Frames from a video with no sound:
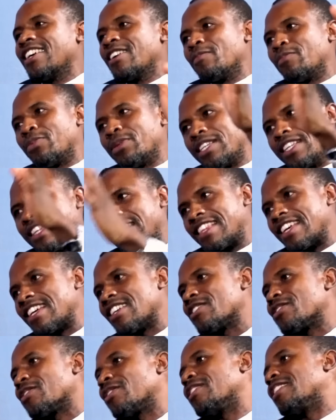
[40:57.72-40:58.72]
putting
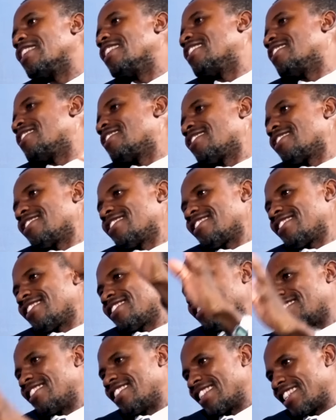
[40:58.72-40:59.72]
things on the
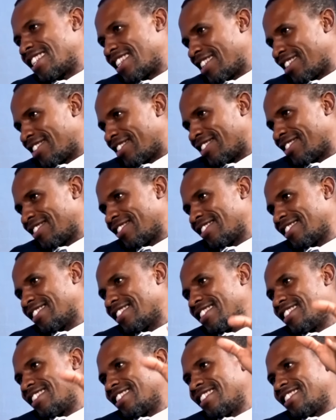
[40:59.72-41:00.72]
till.
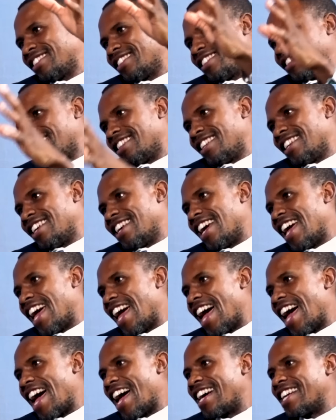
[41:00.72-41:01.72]

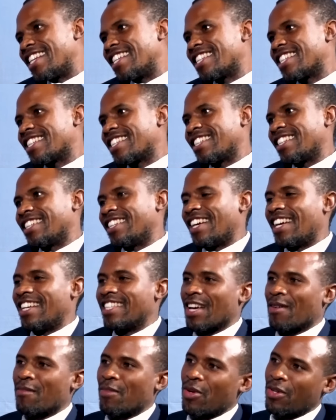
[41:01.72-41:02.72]
And
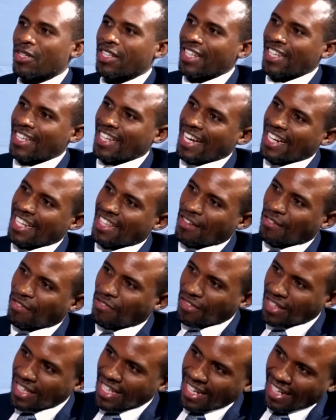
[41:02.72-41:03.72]
as I'm looking at the
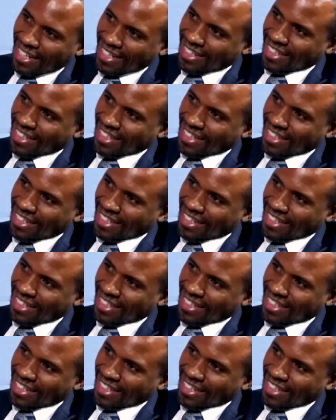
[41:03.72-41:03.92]
figure,